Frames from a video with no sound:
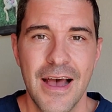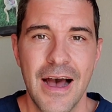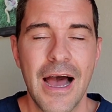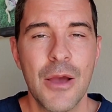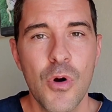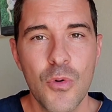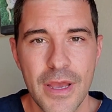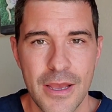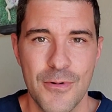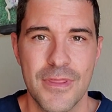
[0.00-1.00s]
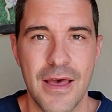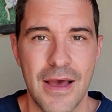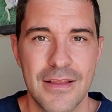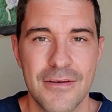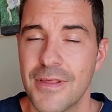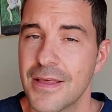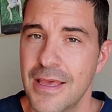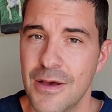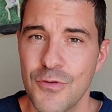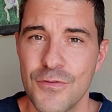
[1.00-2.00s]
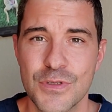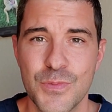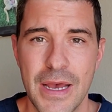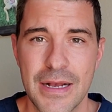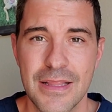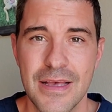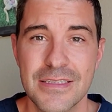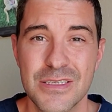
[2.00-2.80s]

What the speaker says: I'm okay with that. If they can't move those back legs,